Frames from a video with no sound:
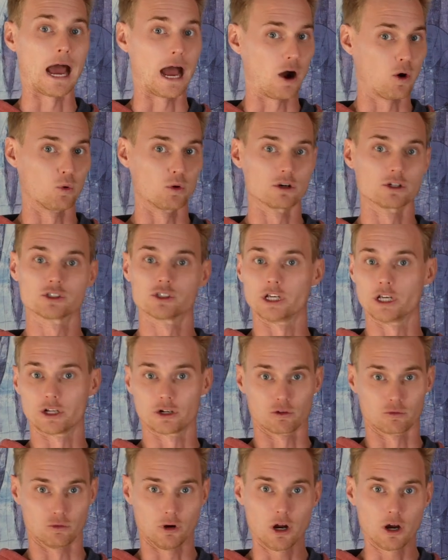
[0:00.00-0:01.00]
hours
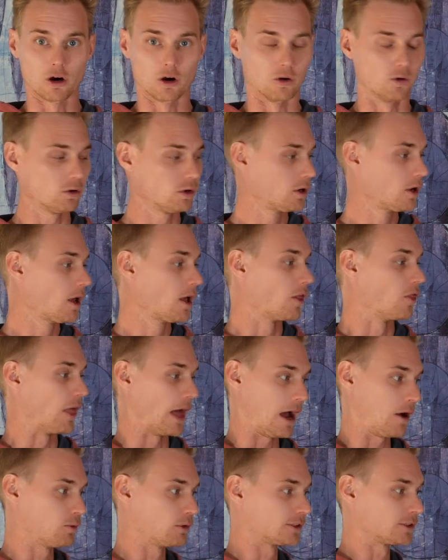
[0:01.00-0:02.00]
in a row,
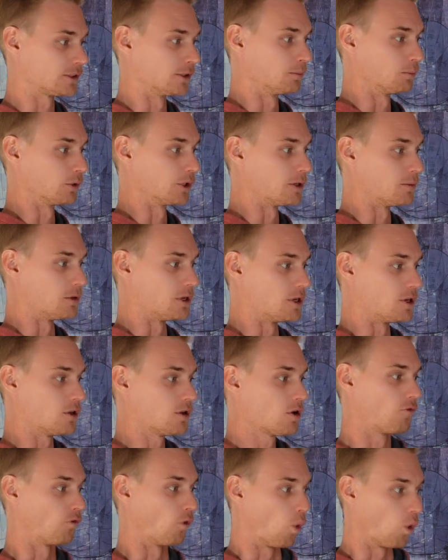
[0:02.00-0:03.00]
that would simply be
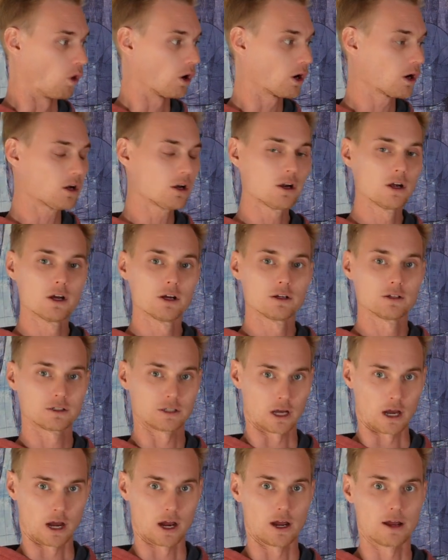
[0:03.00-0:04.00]
4
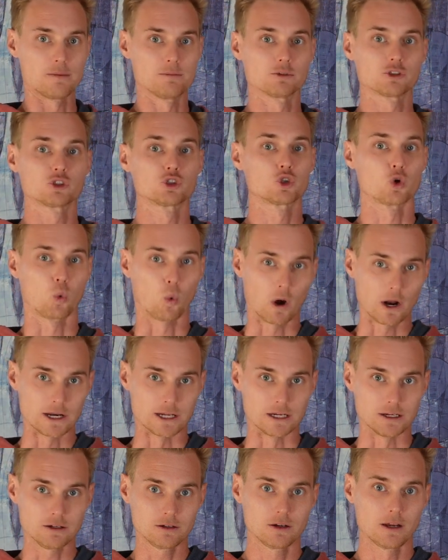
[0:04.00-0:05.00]
times
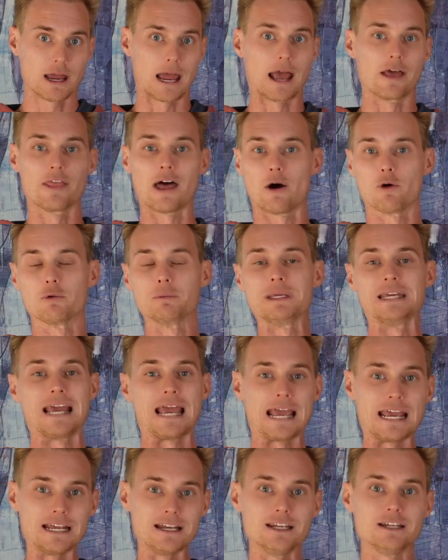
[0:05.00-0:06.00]
20, and that would
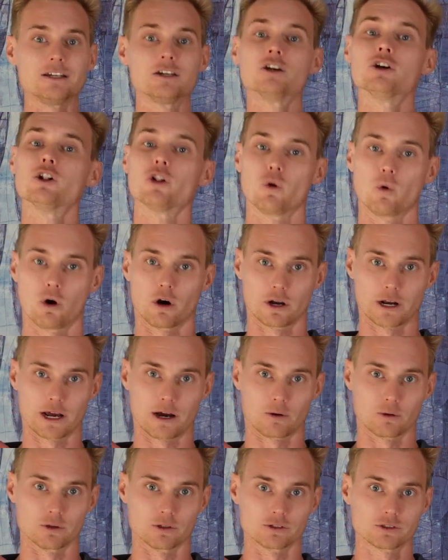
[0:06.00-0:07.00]
be 80 kilowatt
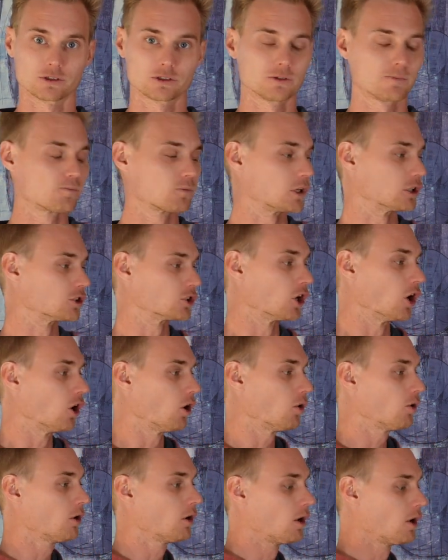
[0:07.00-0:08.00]
hours.
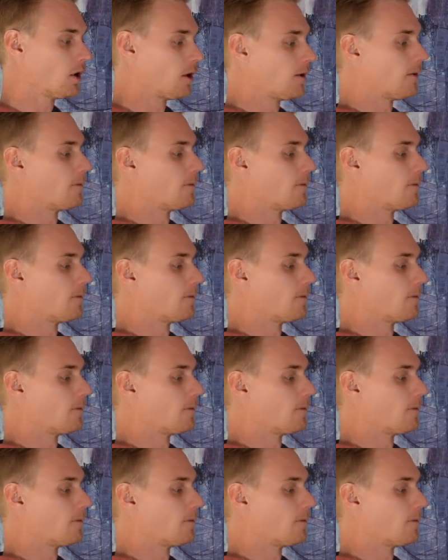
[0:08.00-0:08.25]
So